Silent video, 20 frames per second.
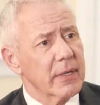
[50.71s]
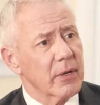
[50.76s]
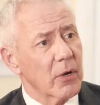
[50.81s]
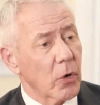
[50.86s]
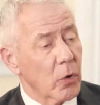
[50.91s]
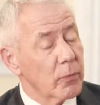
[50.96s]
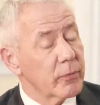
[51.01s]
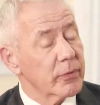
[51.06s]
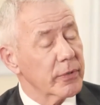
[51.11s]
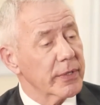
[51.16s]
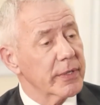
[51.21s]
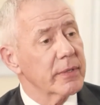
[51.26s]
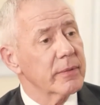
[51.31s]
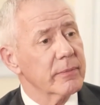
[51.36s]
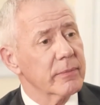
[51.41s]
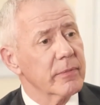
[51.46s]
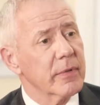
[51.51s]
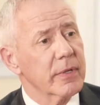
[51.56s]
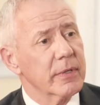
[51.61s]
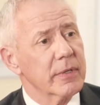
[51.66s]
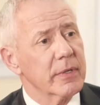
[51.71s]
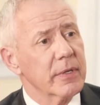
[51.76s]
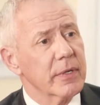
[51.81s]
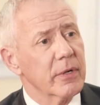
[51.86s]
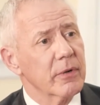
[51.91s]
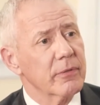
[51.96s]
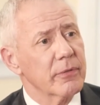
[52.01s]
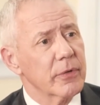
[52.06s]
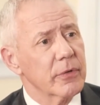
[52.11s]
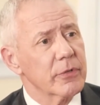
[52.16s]
hopefully, in the
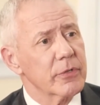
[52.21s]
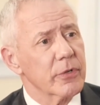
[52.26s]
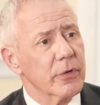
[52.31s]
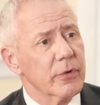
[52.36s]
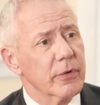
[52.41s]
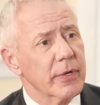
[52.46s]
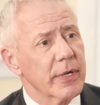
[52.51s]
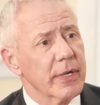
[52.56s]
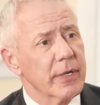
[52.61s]
near future,